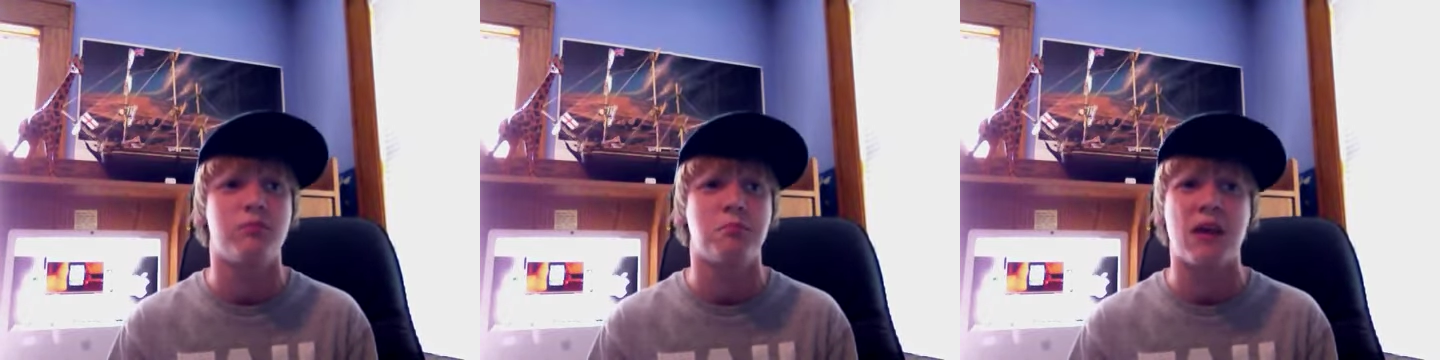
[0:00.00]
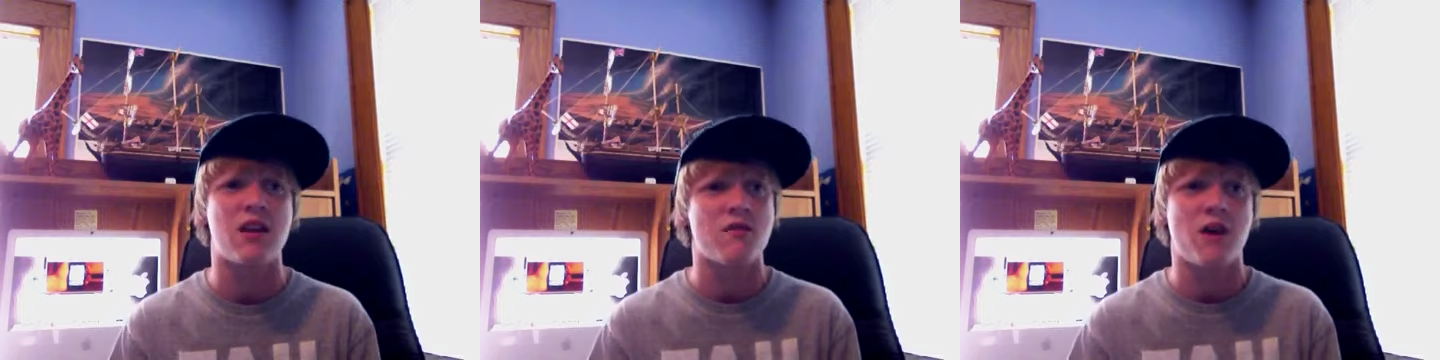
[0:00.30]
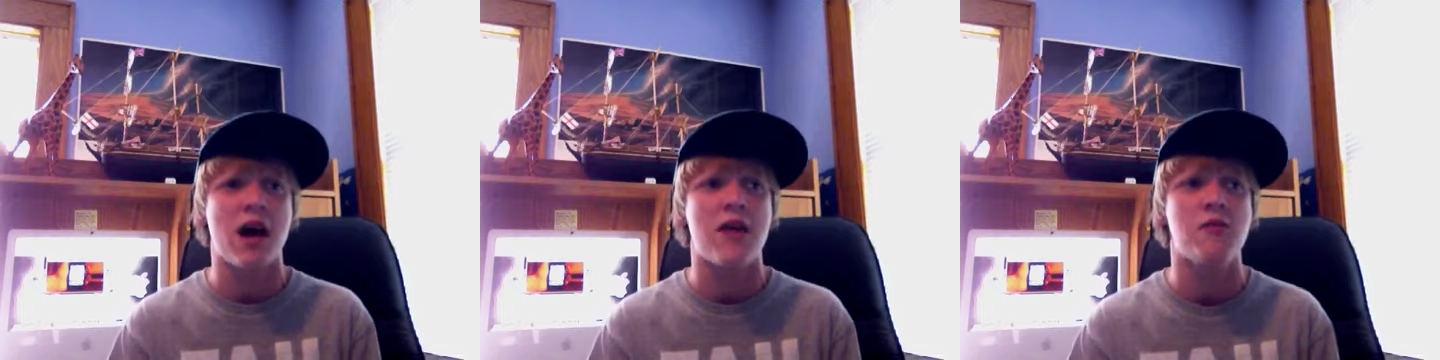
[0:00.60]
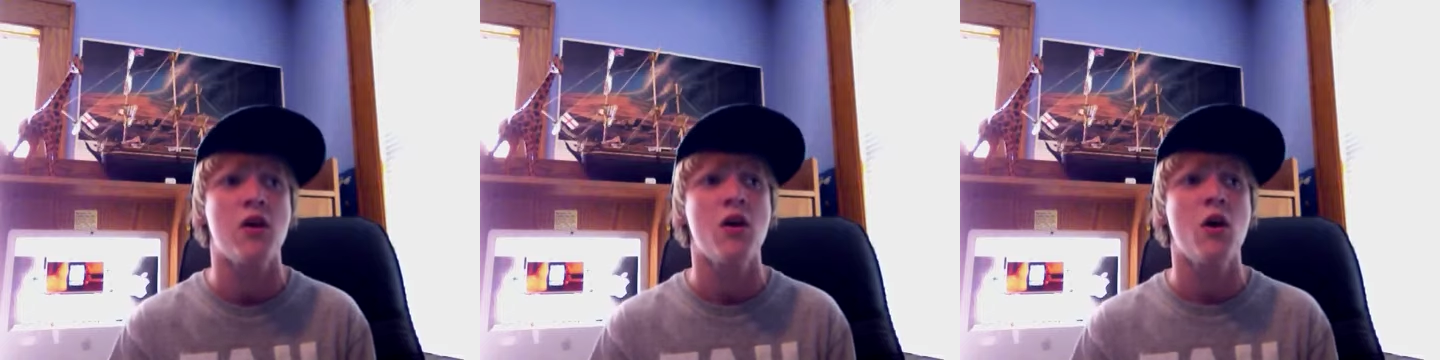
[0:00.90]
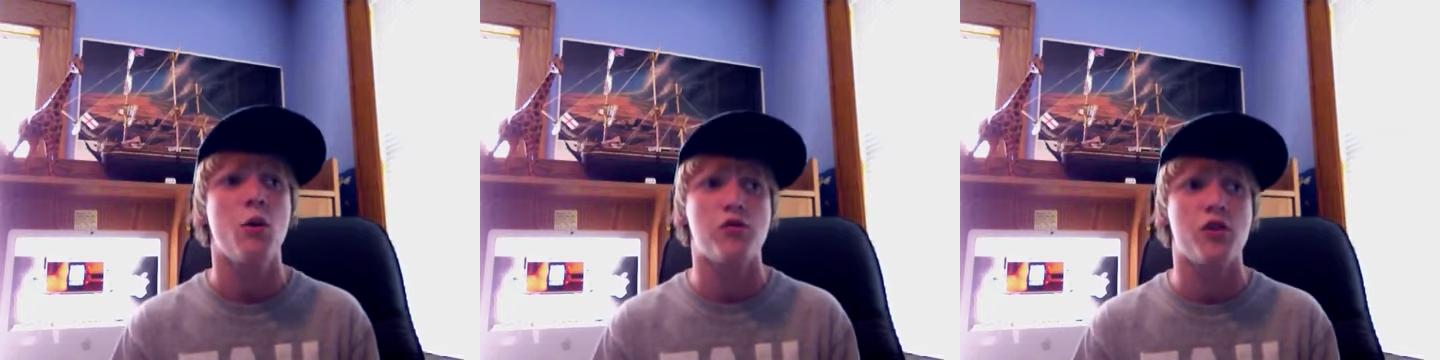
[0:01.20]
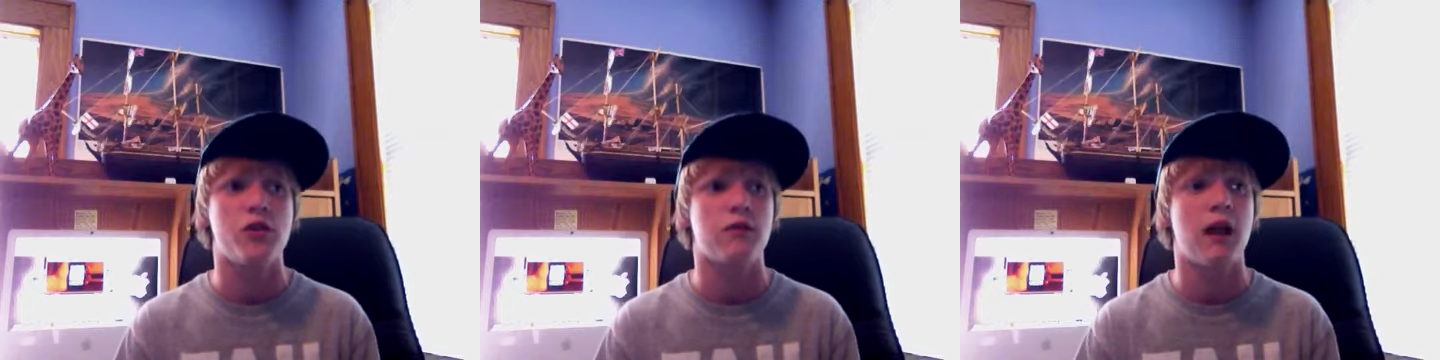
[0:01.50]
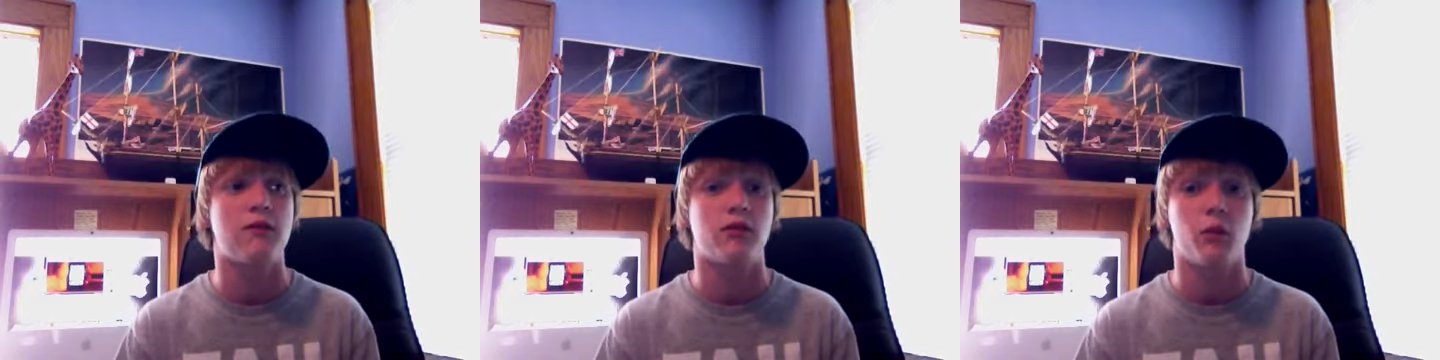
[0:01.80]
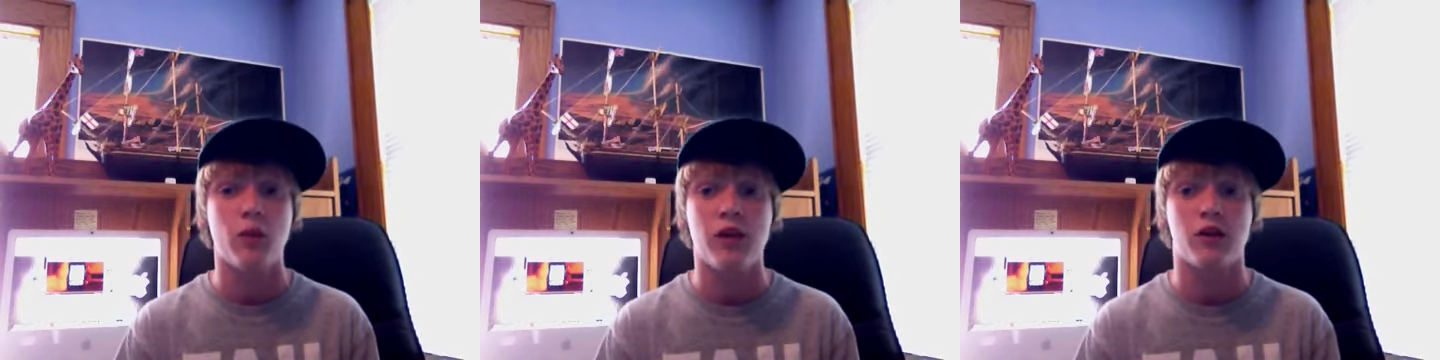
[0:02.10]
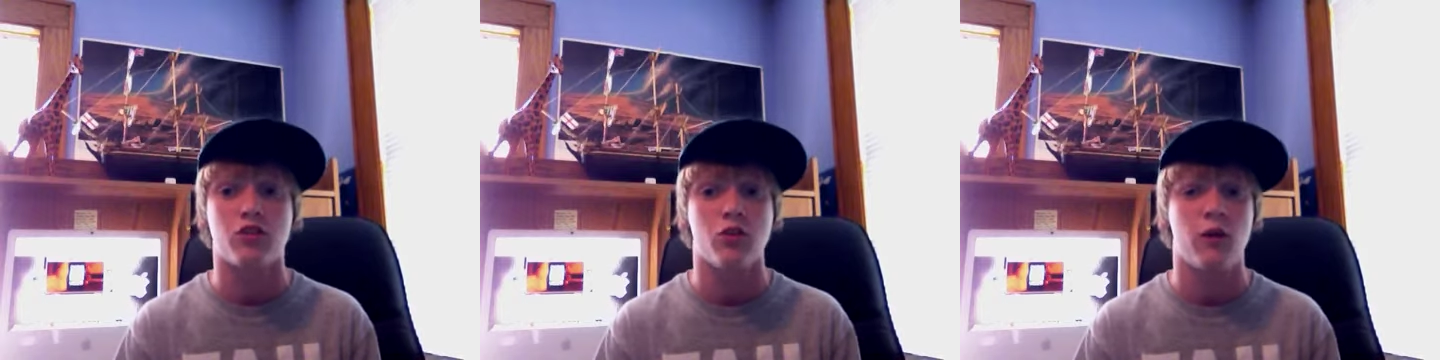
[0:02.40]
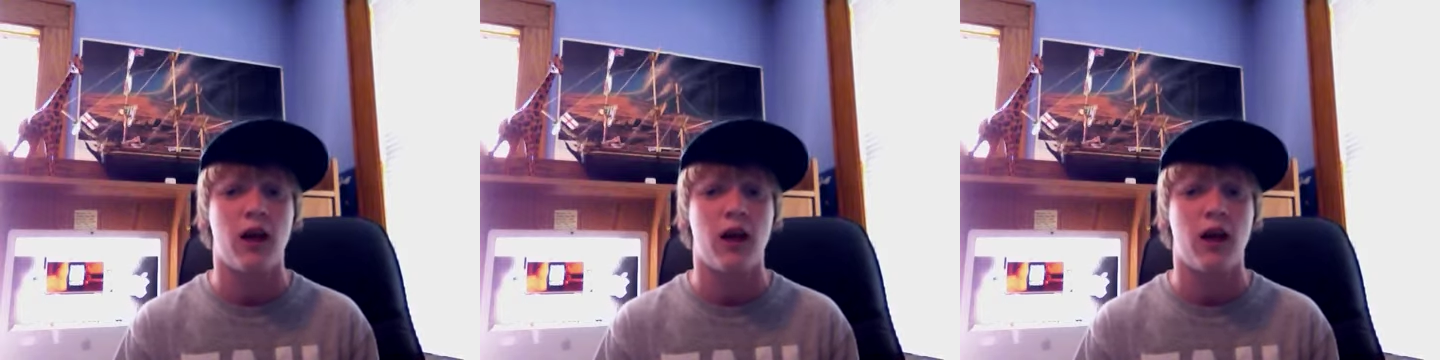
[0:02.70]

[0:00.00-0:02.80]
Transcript: Beta 5 was only around for a week or two.